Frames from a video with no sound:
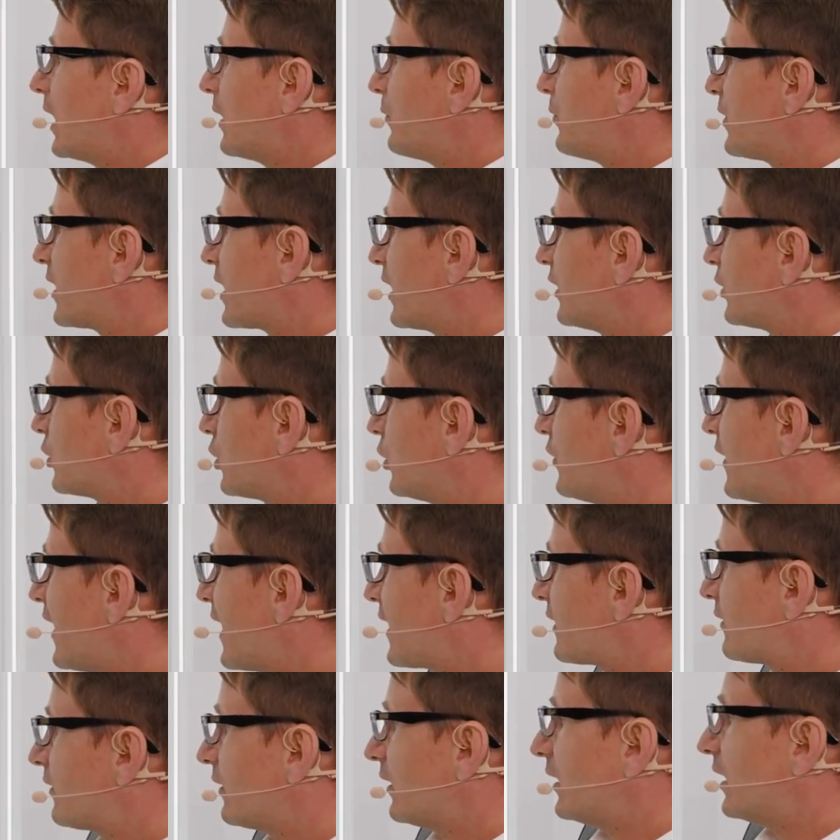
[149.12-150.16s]
we can
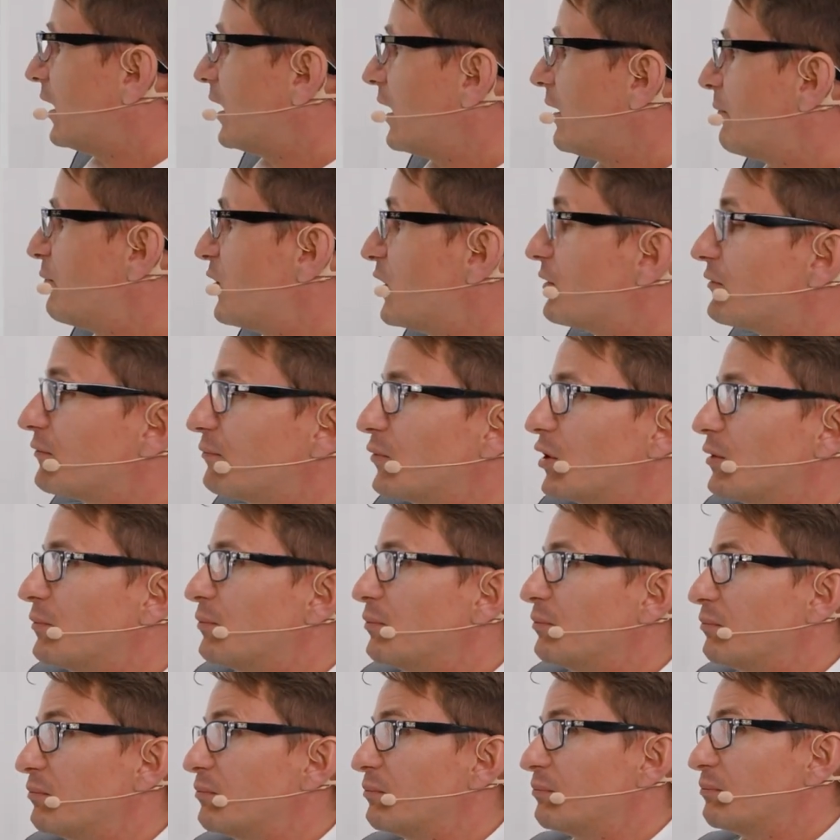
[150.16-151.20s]
connect full
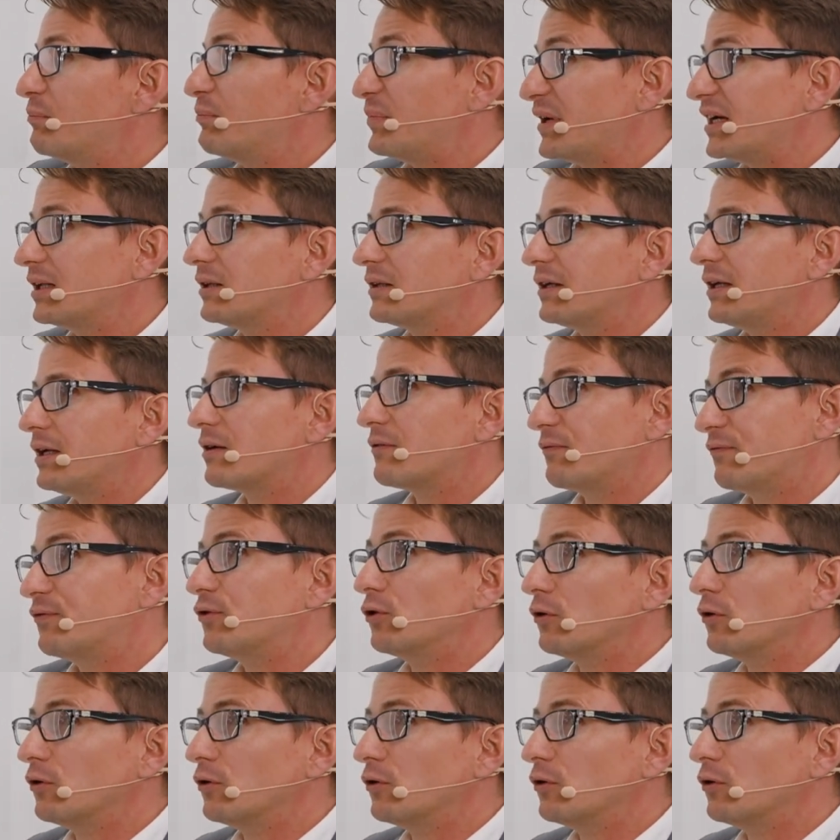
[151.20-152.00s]
building